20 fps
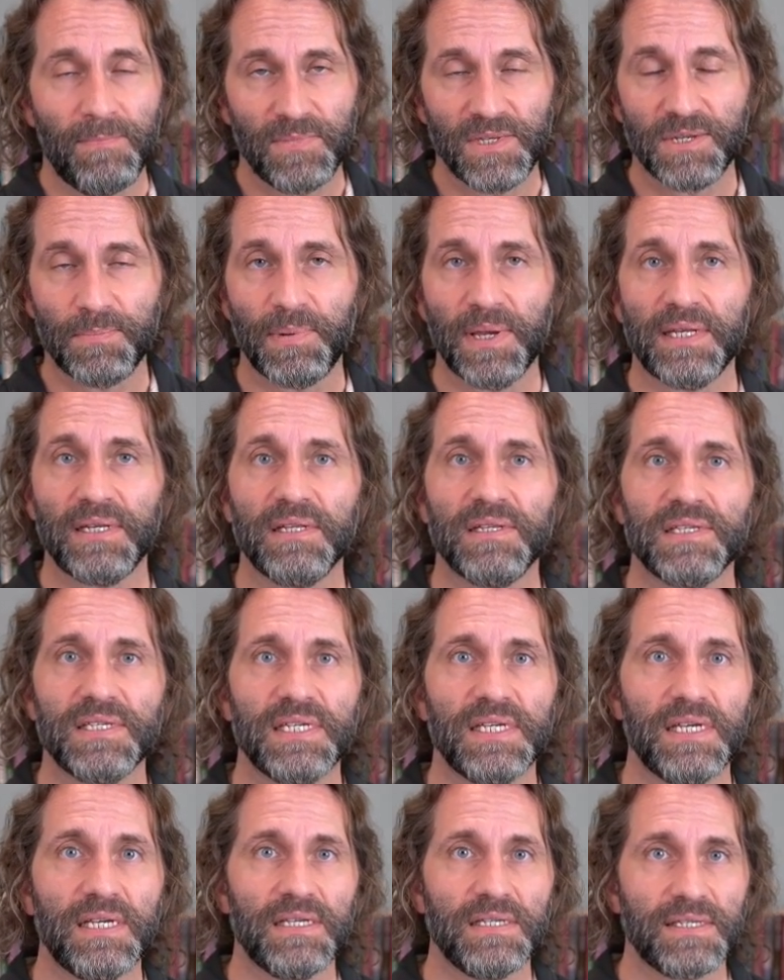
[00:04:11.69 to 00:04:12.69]

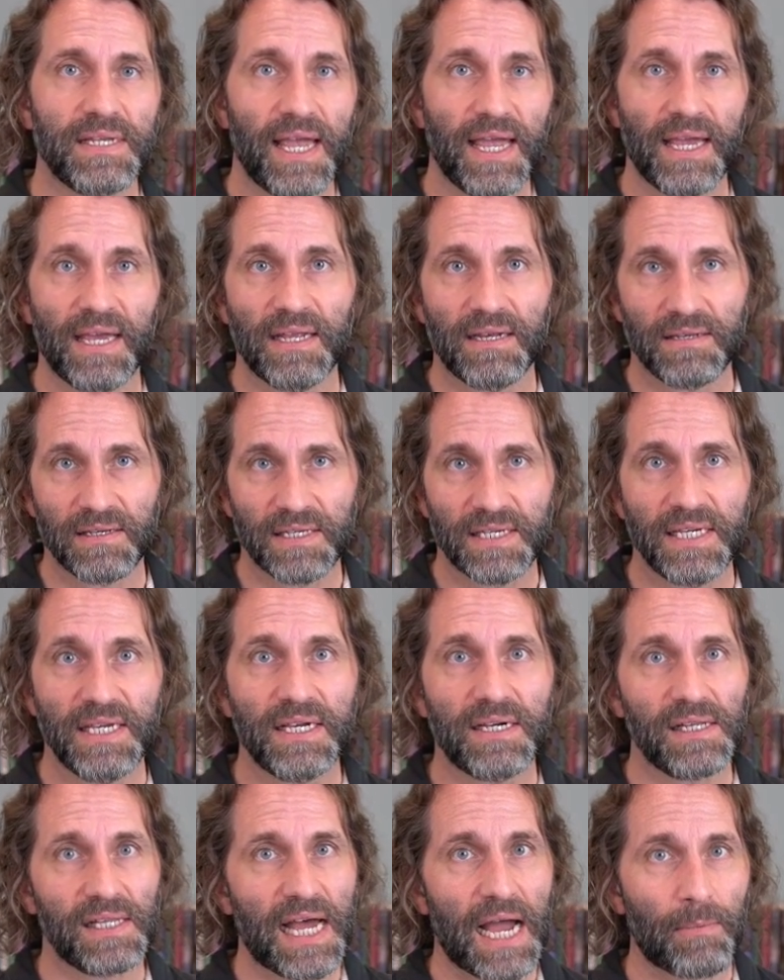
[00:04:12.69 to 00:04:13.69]
dependencies and
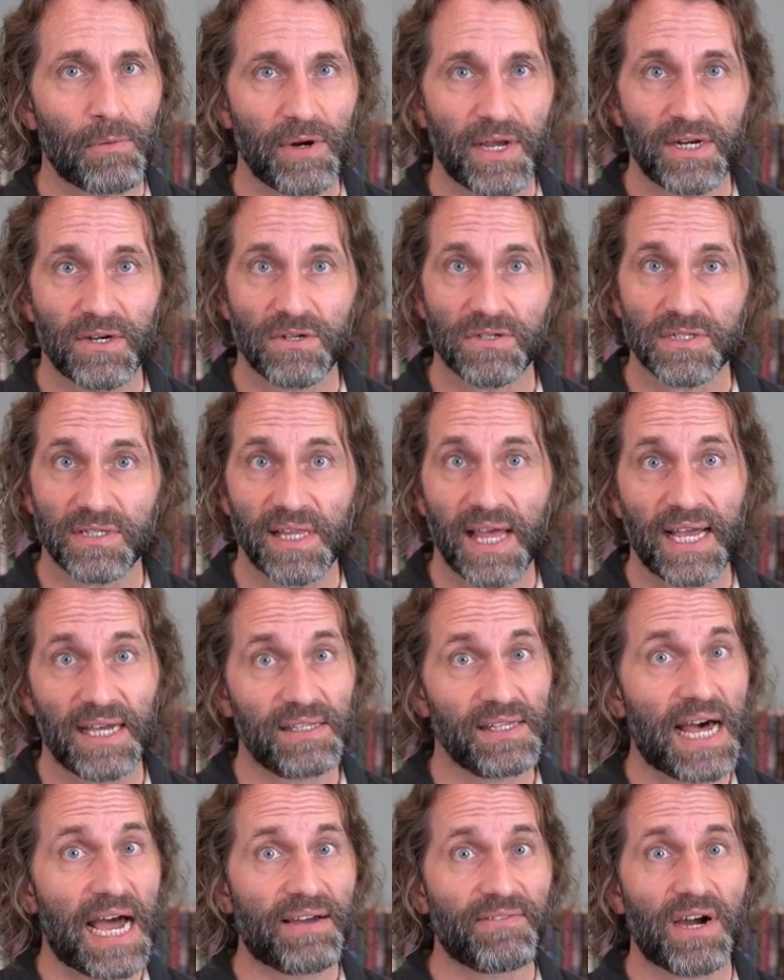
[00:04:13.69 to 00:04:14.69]
key collaborators like
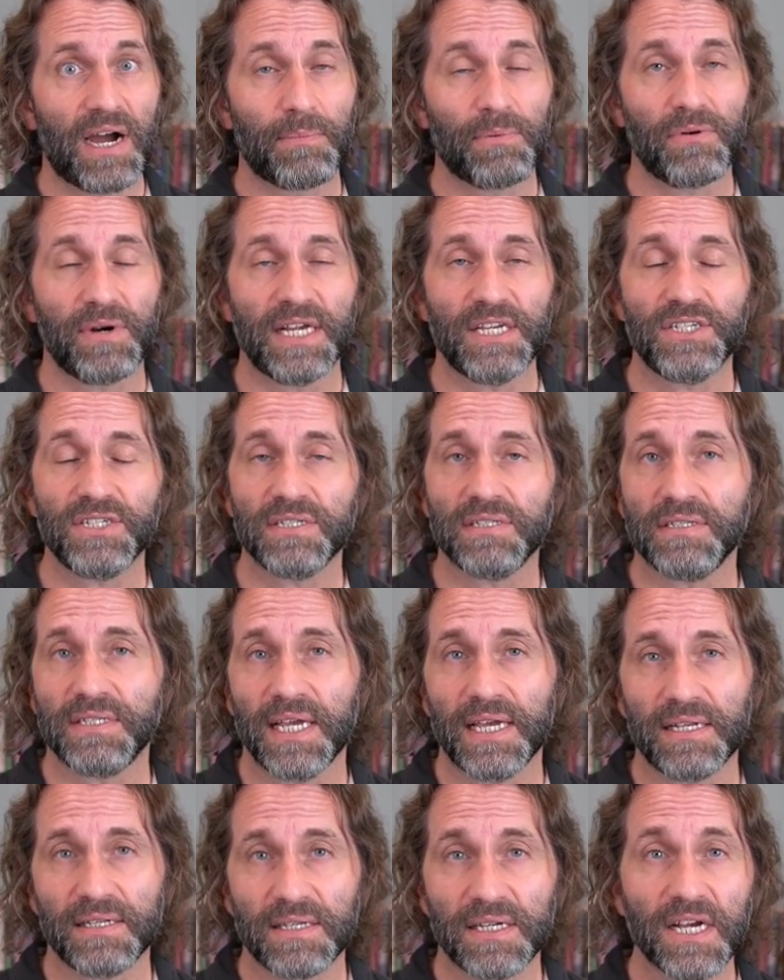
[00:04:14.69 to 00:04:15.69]
live operations
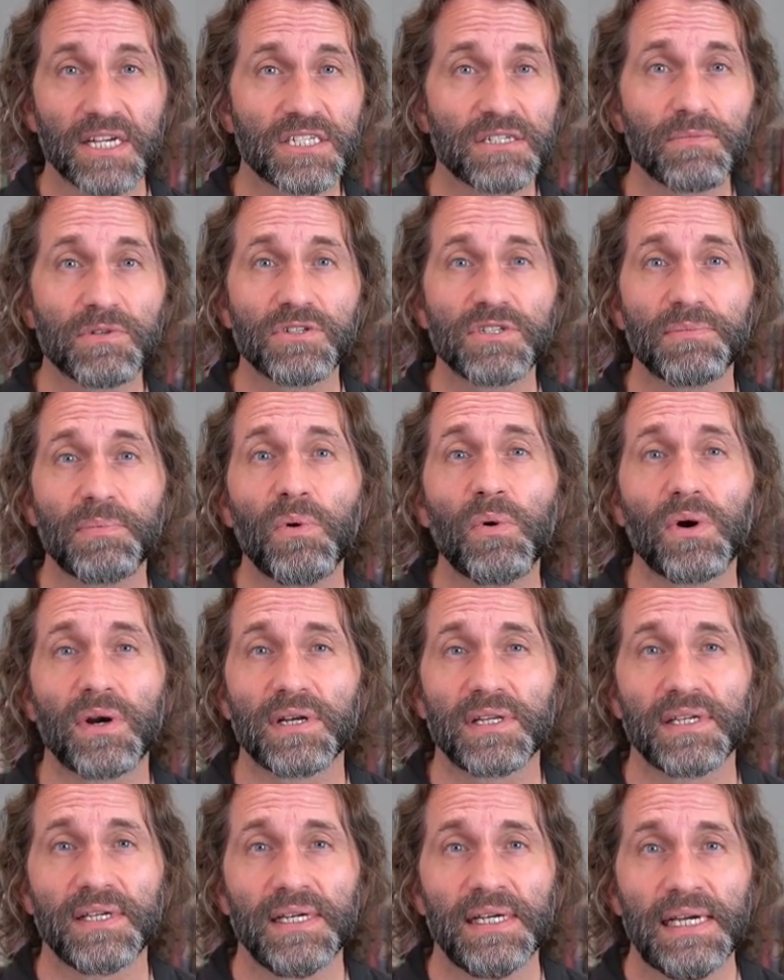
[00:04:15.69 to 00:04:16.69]
and customer
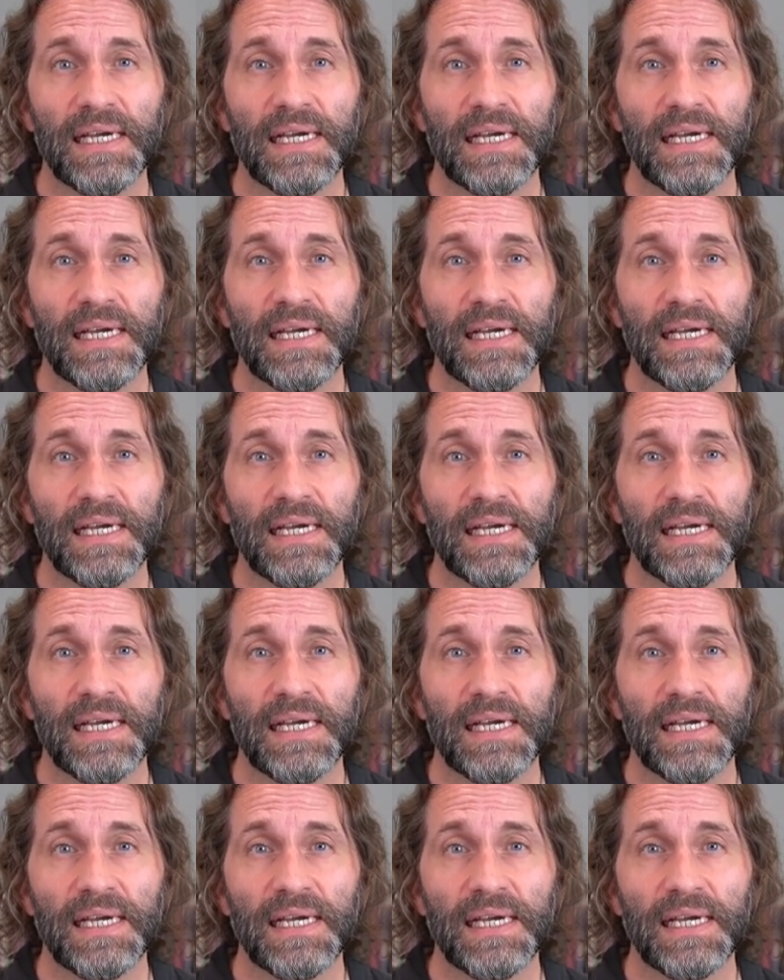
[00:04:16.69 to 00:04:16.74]
support.